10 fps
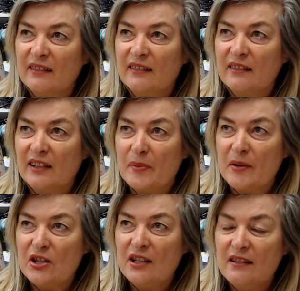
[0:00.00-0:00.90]

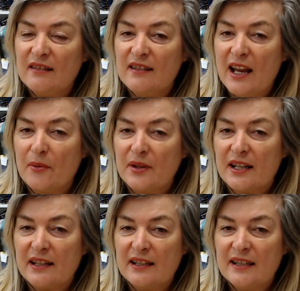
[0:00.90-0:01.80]
especially
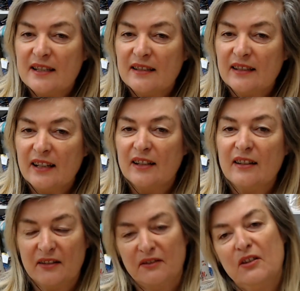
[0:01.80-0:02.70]
nowadays,
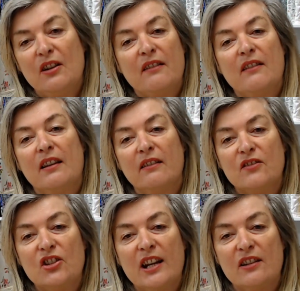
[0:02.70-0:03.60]
you know, they kind of
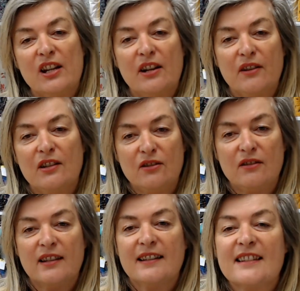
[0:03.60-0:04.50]
changed how they do
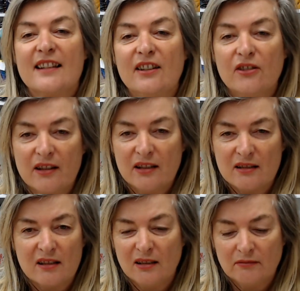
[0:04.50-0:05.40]
things. I look at things
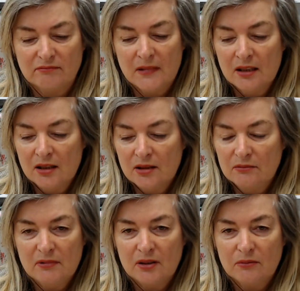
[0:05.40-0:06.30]
and think,
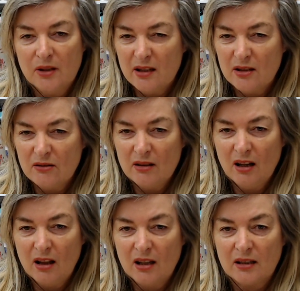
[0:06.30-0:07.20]
well, why are they doing it
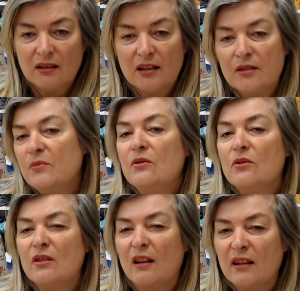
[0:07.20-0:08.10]
like that? I didn't do
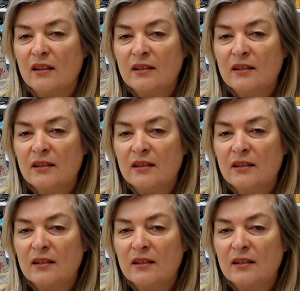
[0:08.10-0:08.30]
it like that.